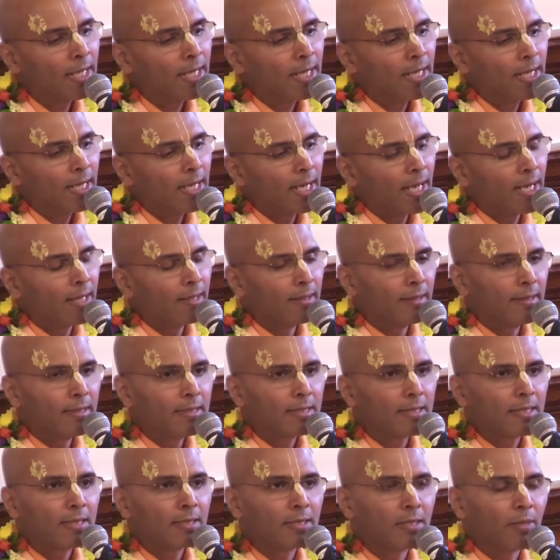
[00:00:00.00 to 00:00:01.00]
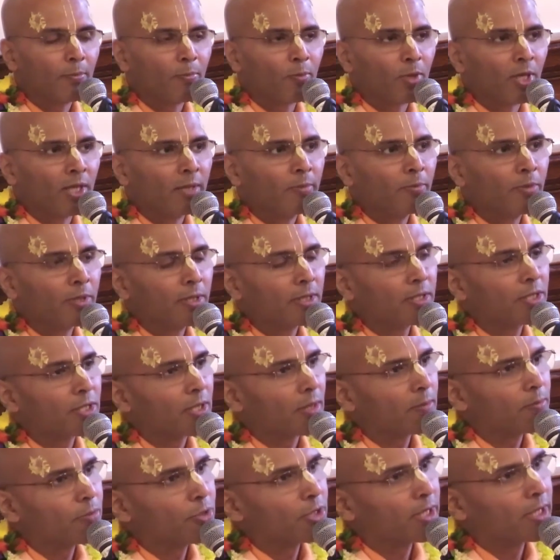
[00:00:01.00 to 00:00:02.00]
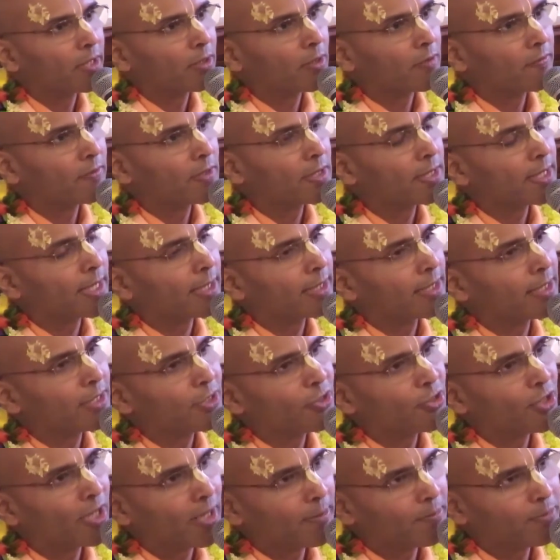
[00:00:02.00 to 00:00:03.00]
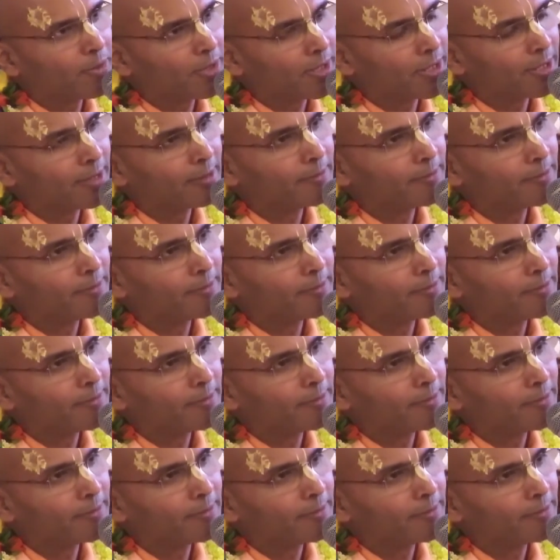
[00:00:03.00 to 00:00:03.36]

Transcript: And this is the primary subject of the second chapter.